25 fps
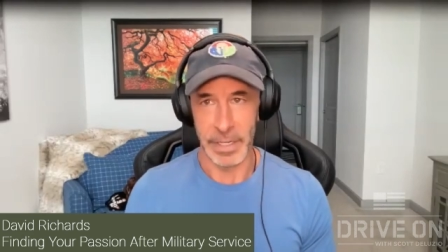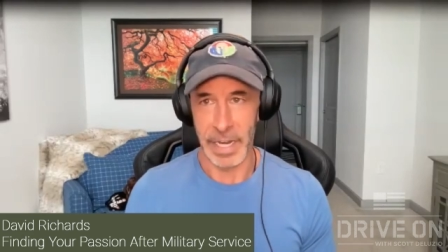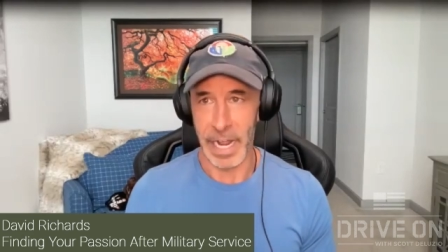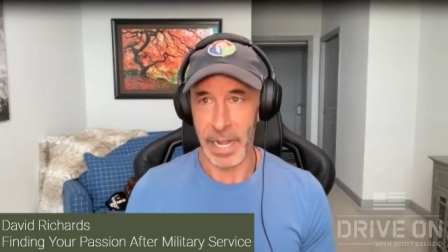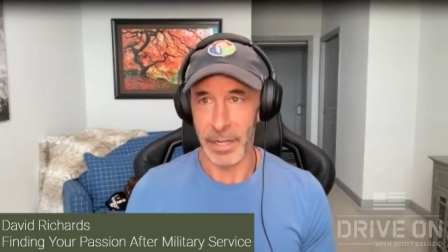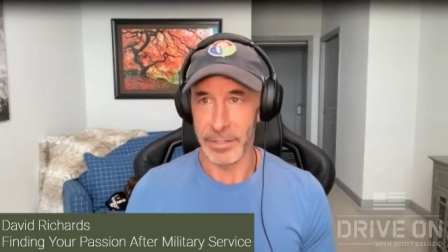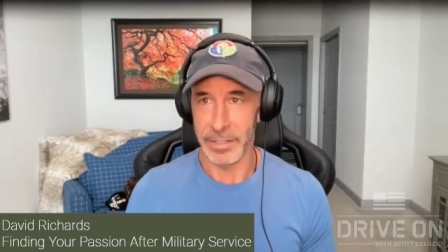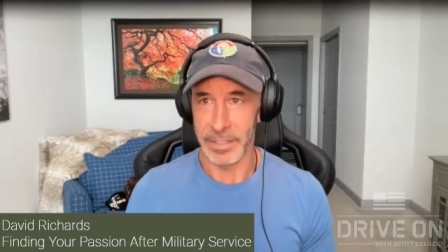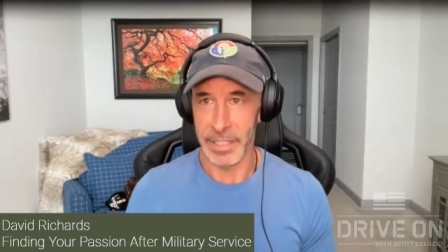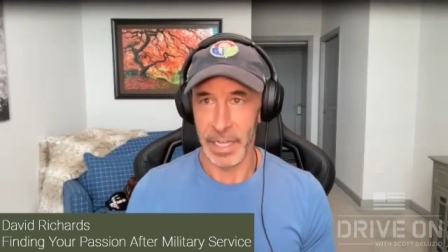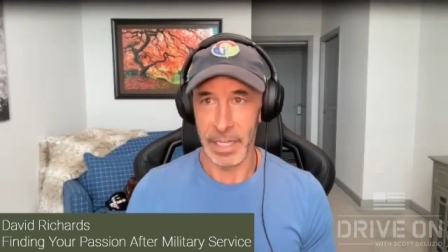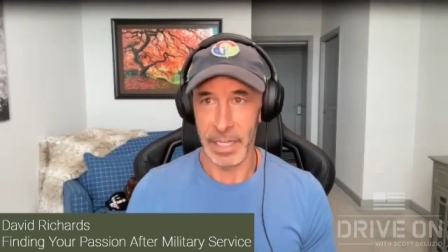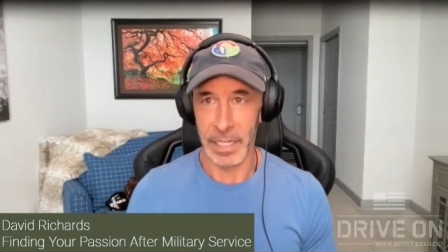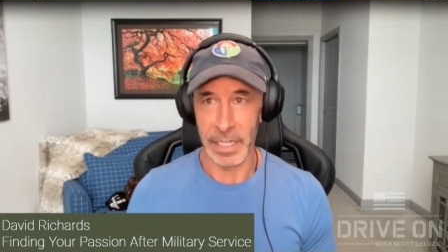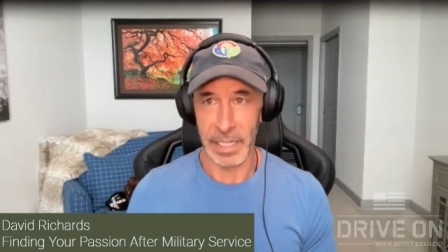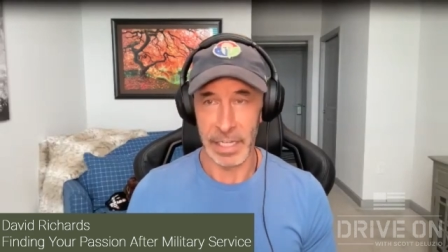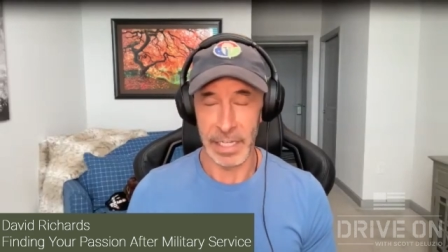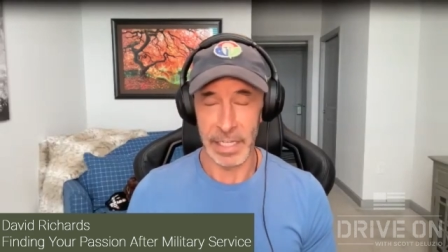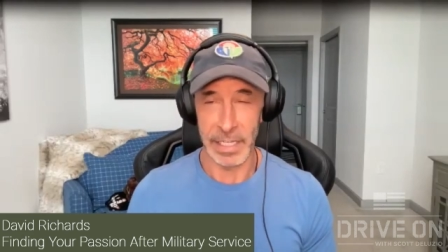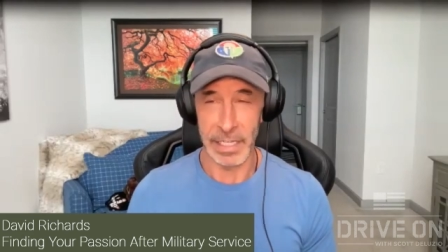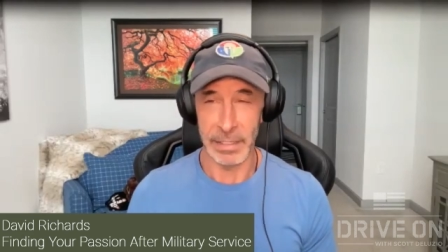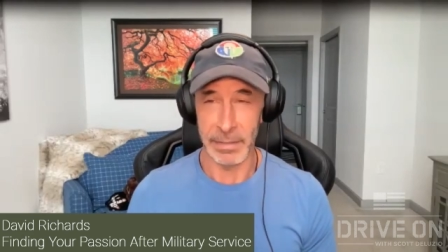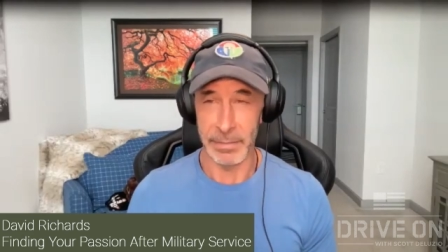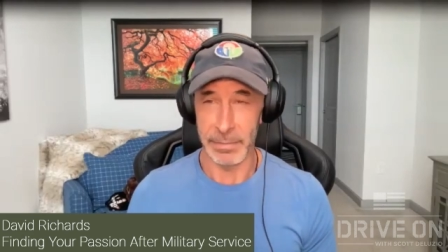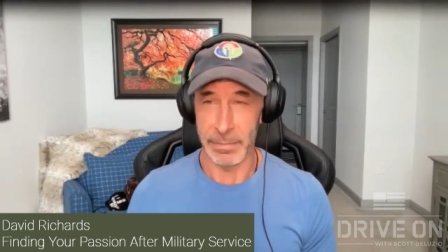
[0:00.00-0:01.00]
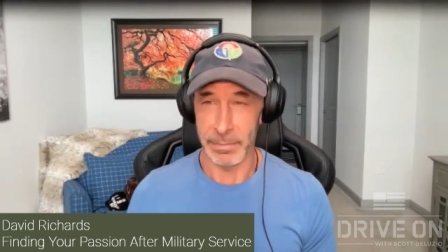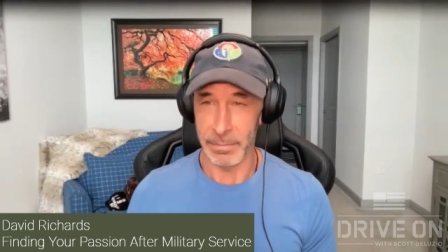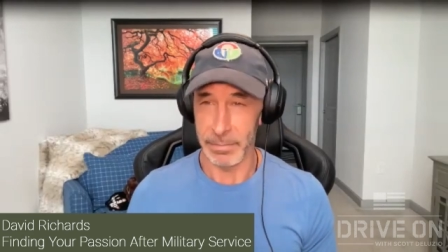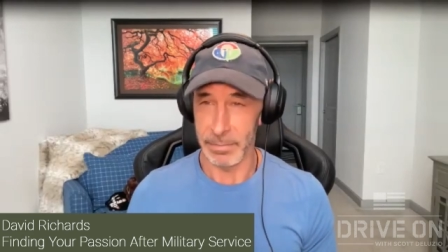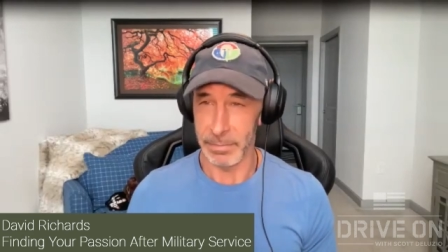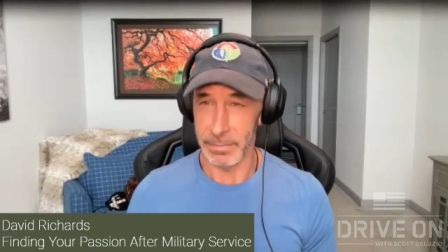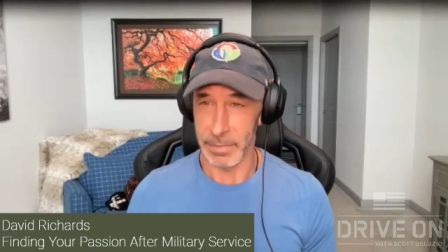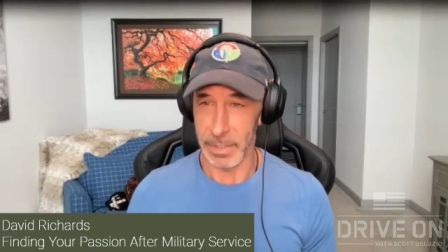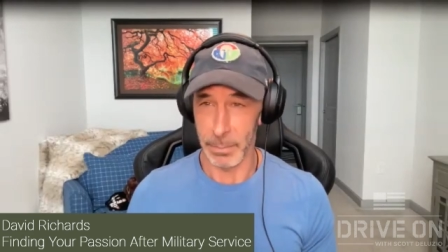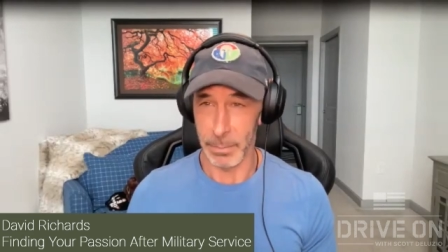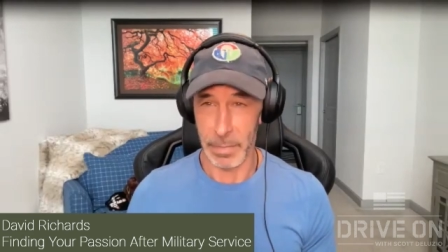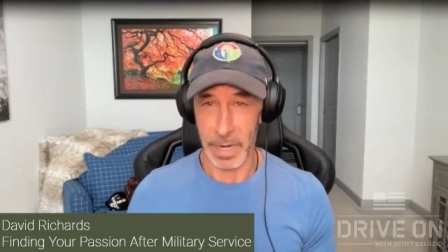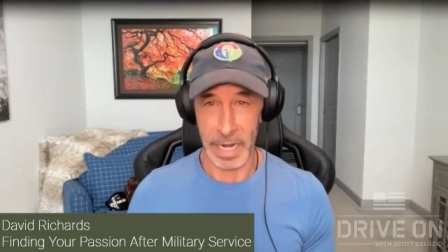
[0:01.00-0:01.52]
Now, suddenly,
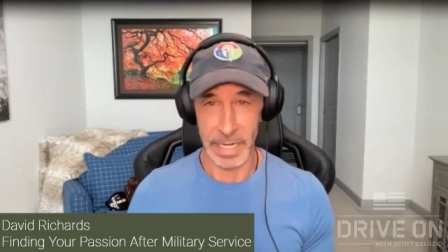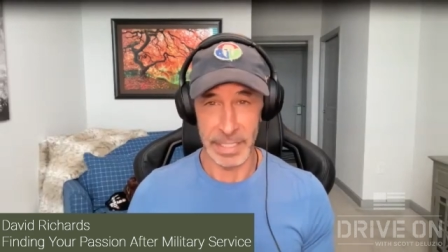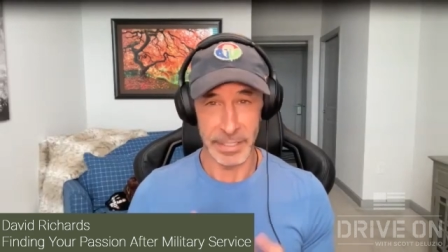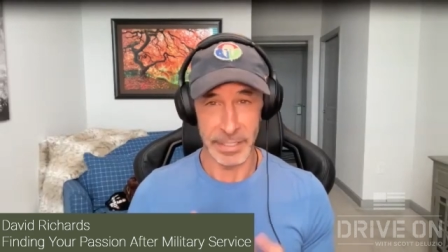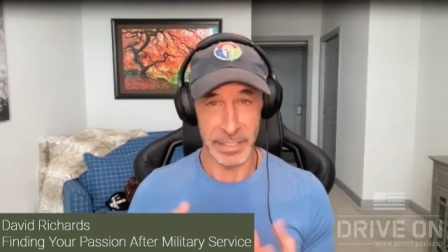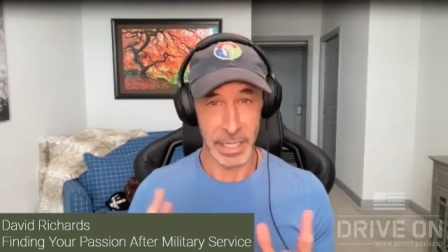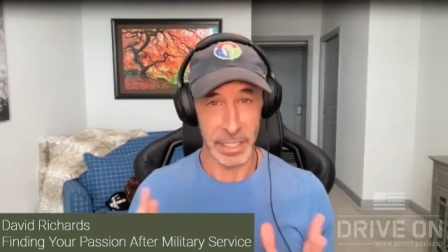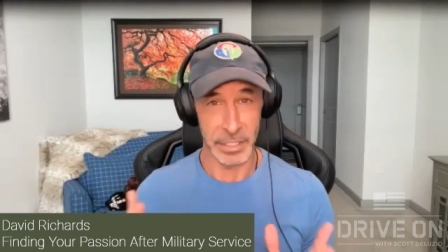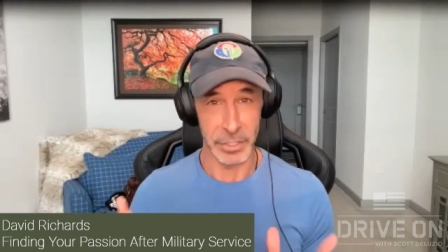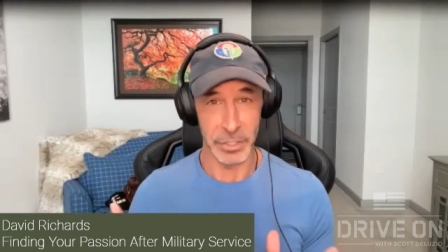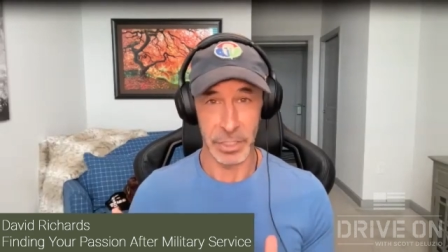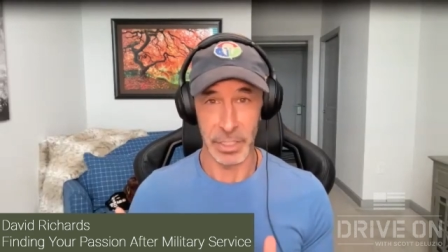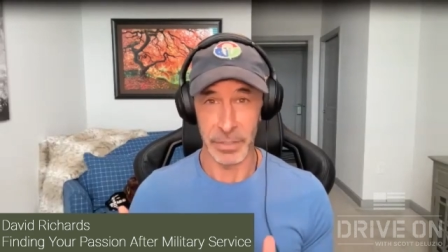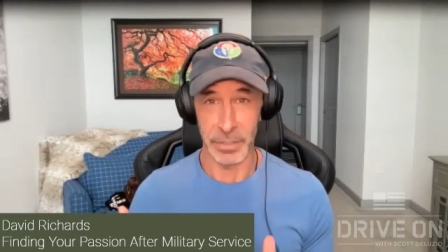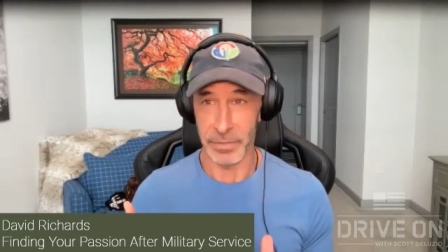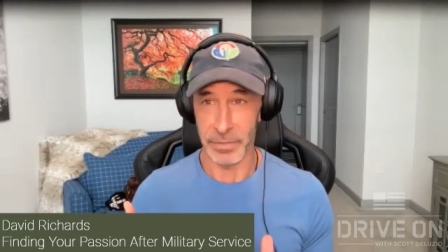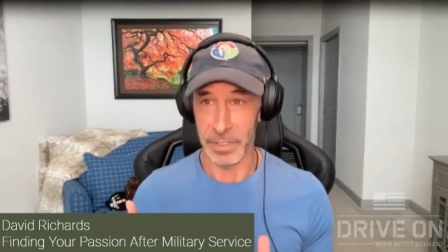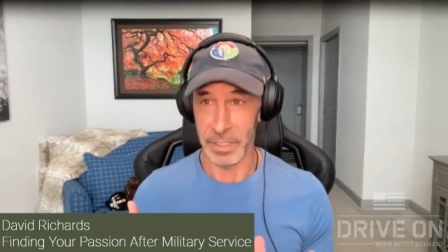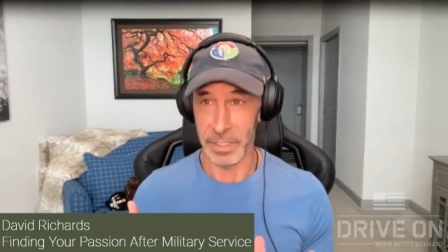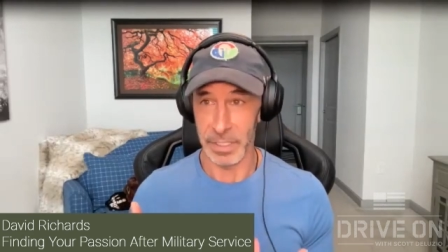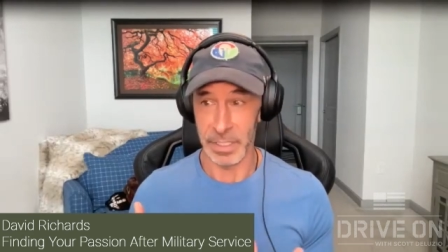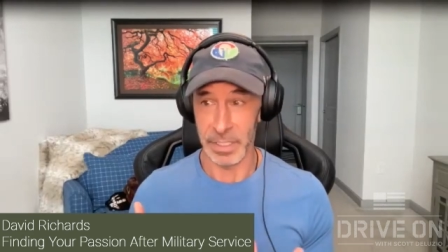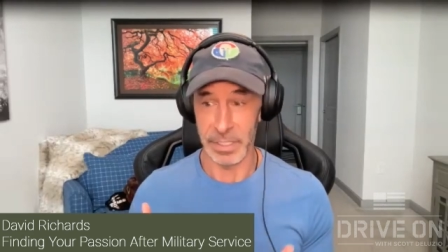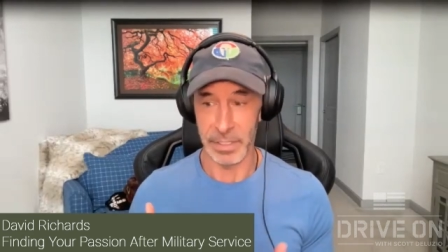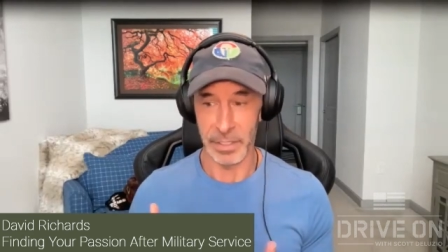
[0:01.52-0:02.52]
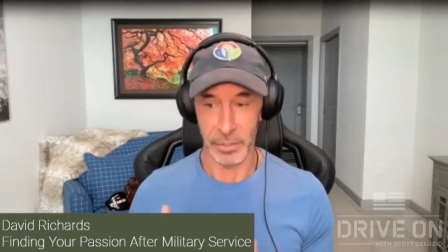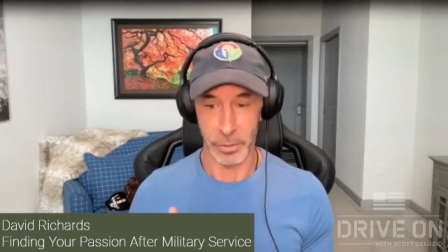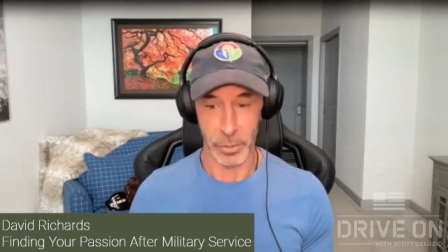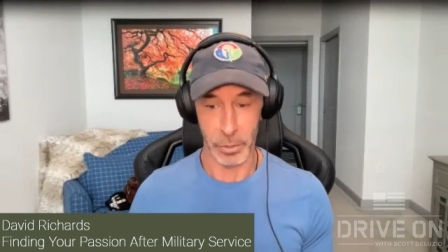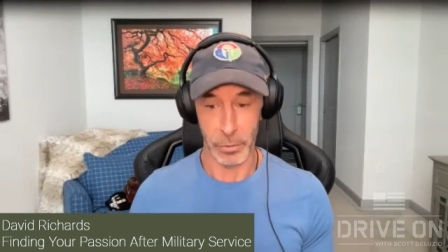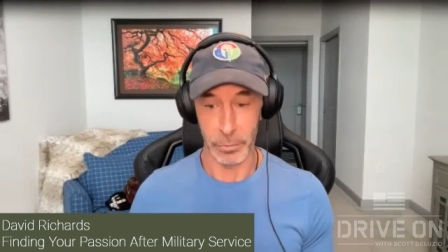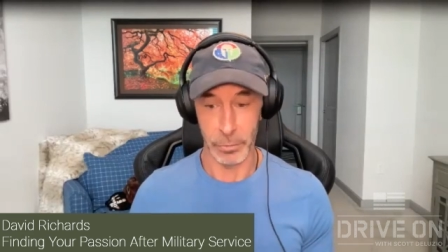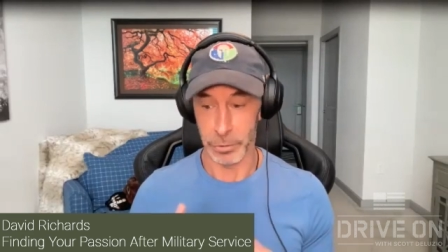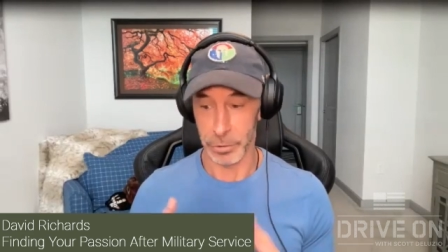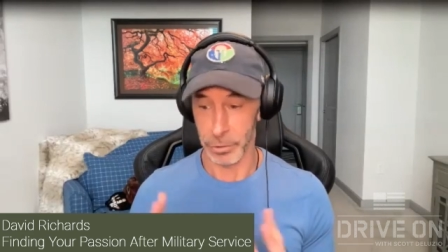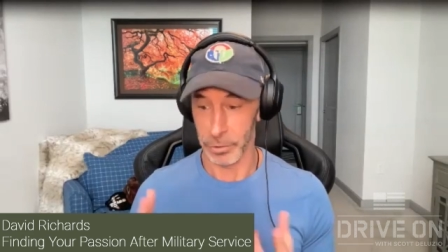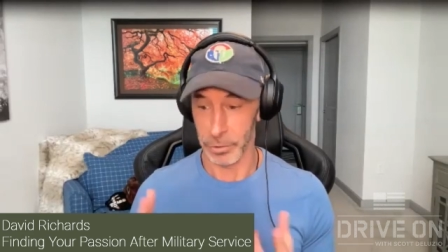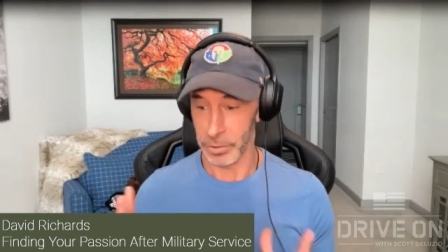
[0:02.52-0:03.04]
the mindset shifted, the
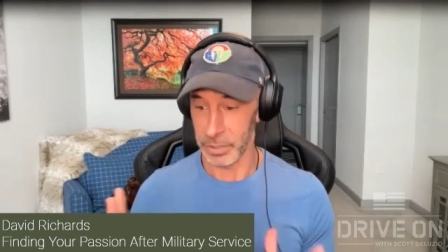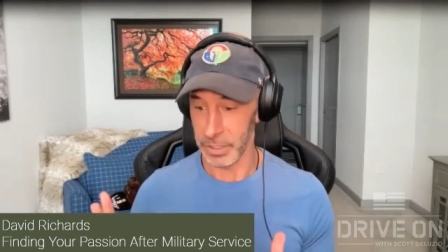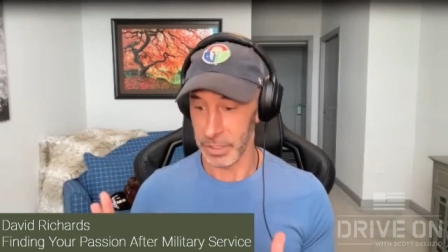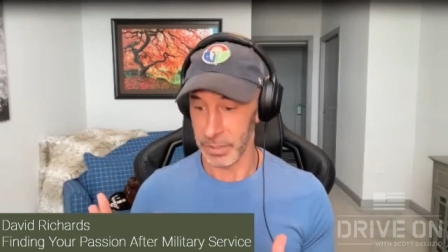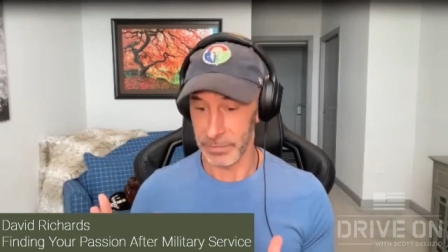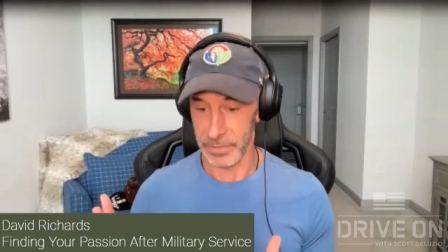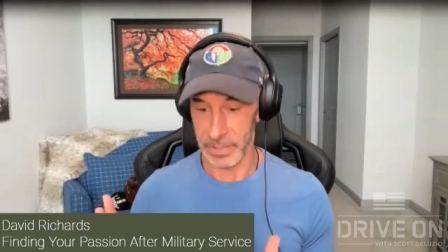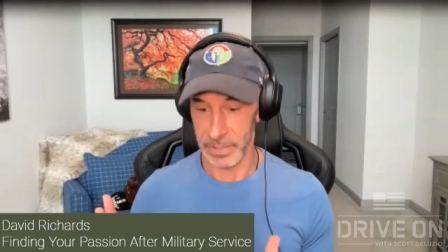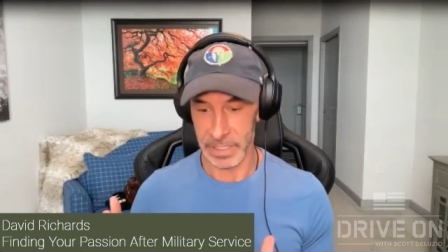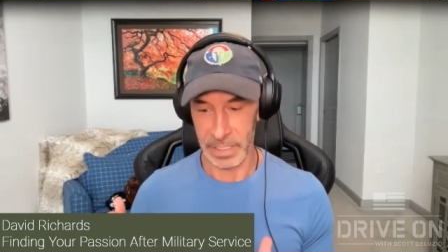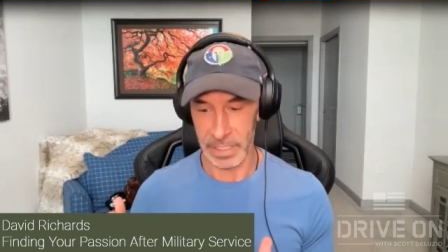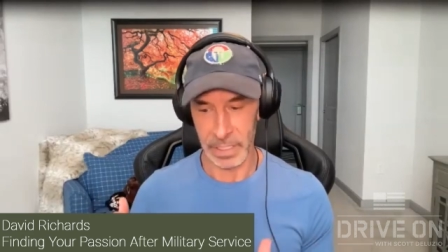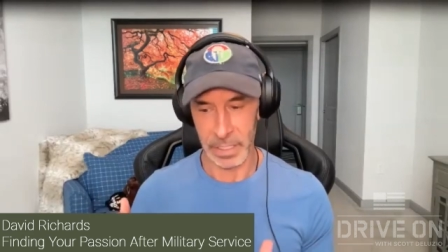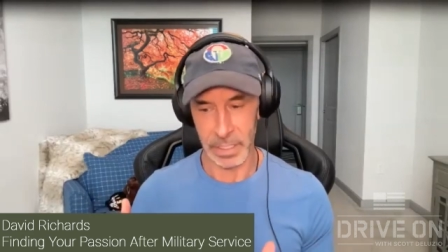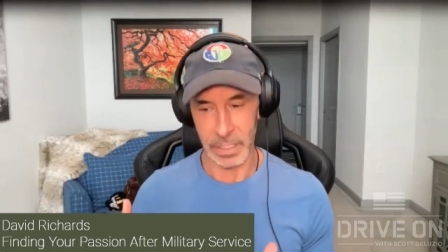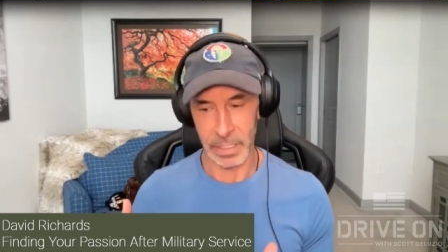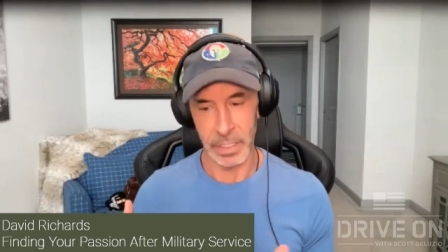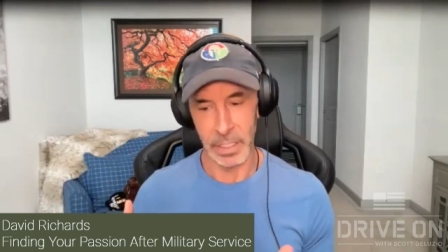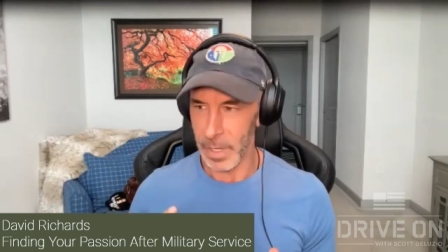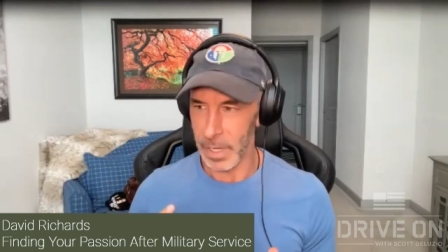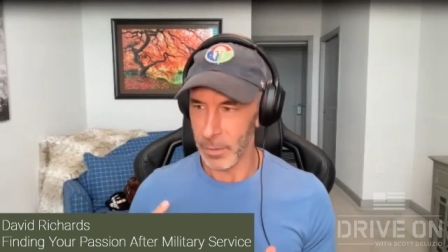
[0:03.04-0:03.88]
culture shifted.